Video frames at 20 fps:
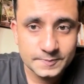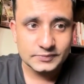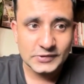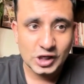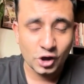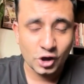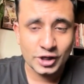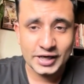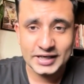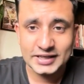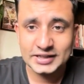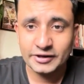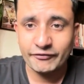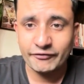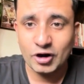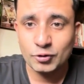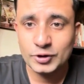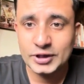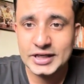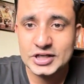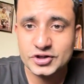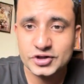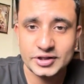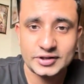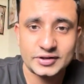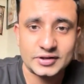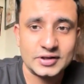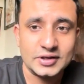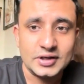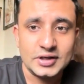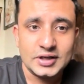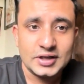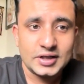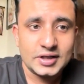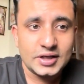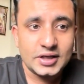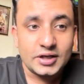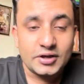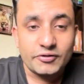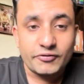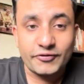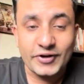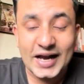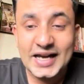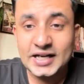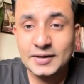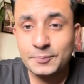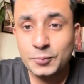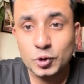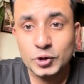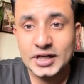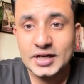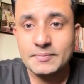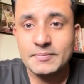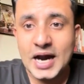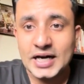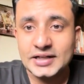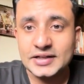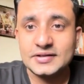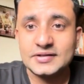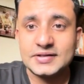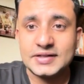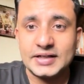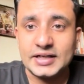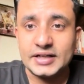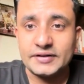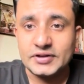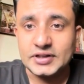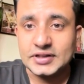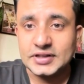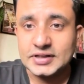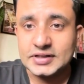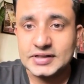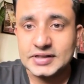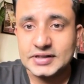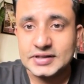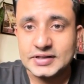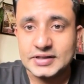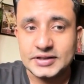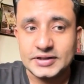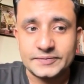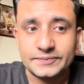Alright, the foundation. Why reporting matters in DV360.